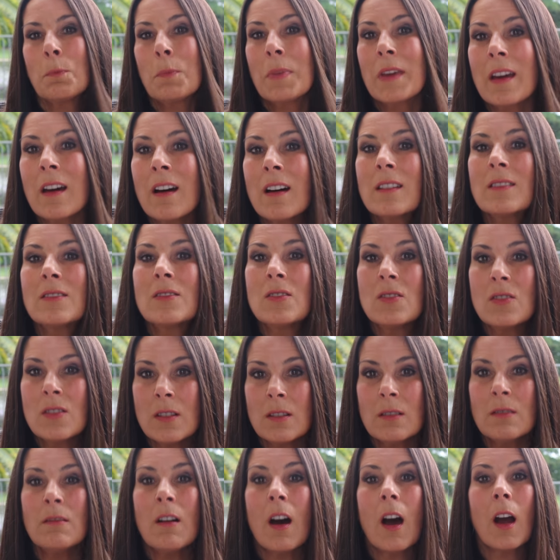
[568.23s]
because
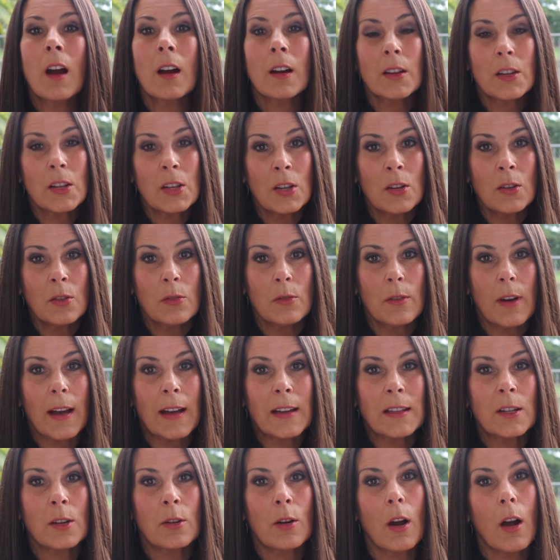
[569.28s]
you are you,
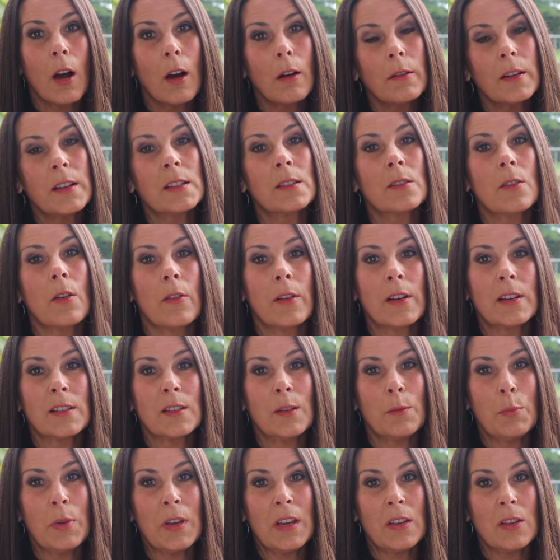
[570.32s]
and you're always going
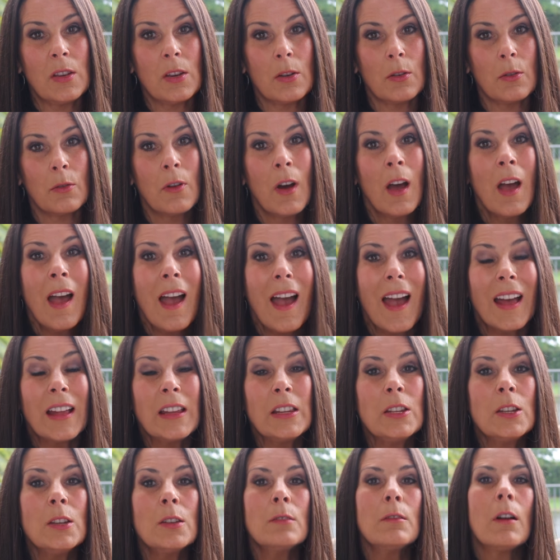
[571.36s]
to be you,
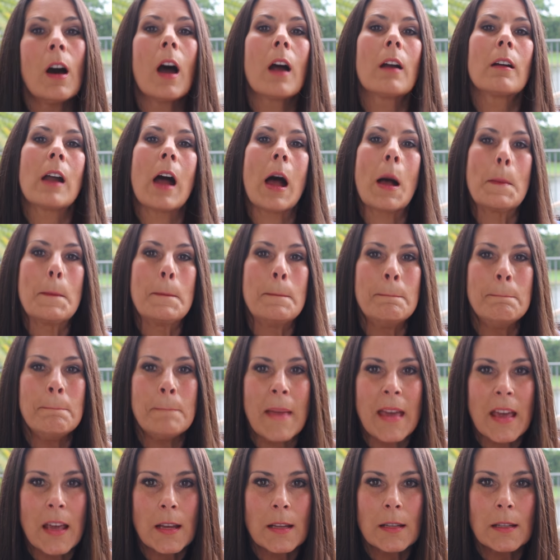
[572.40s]
and you are
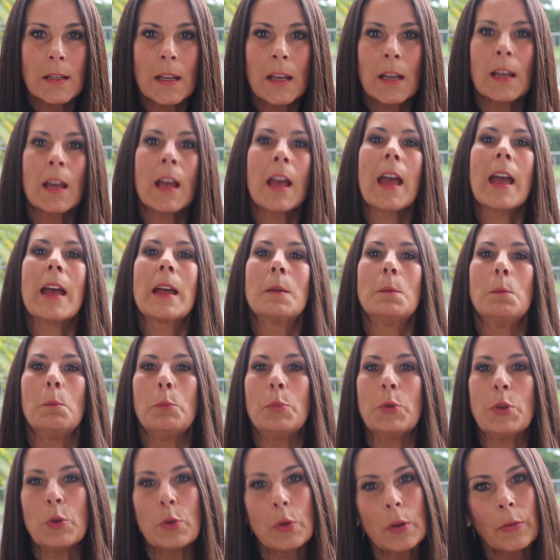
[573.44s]
amazing
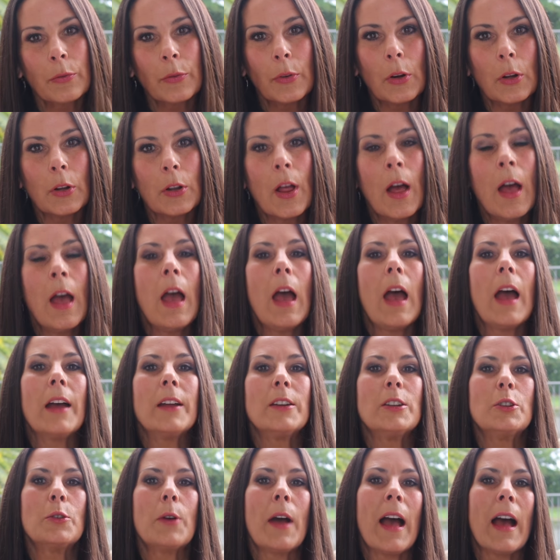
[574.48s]
and beautiful,
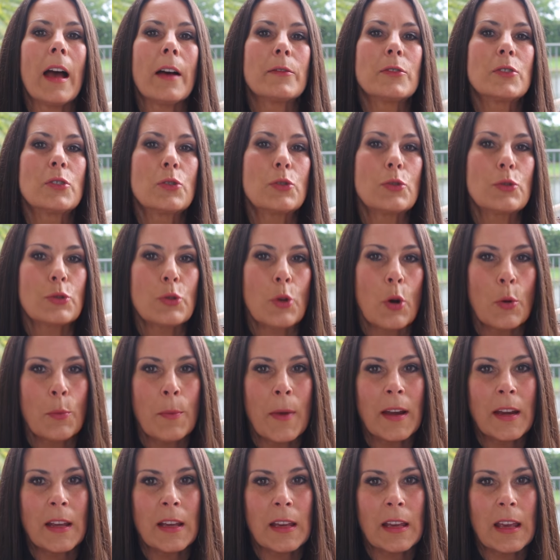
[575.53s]
and you have so
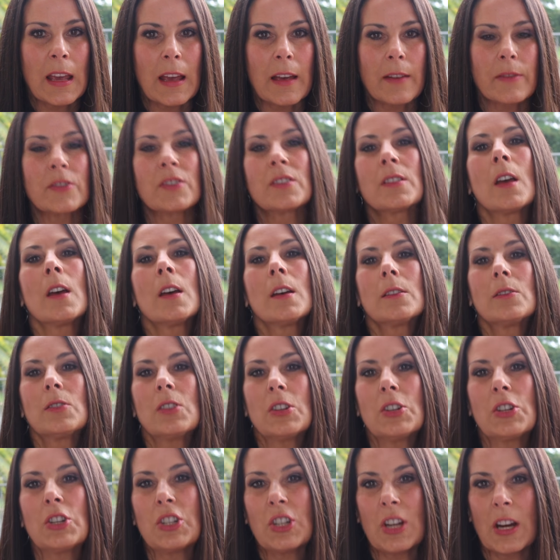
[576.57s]
many gifts
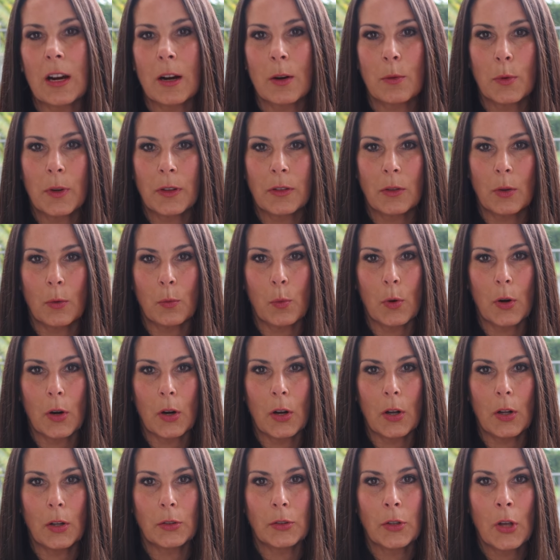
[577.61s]
to share with the
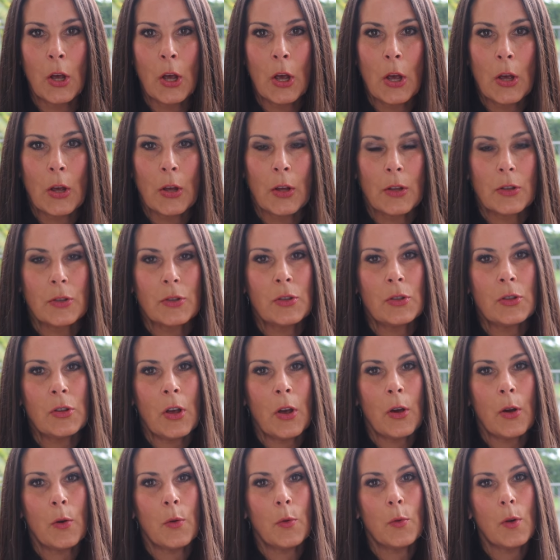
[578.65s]
world.
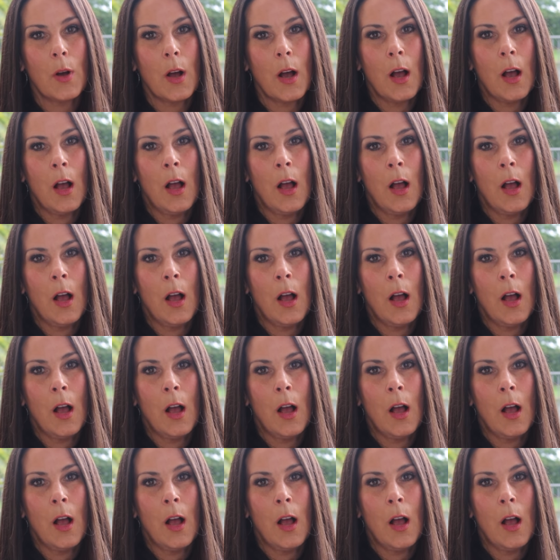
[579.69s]
So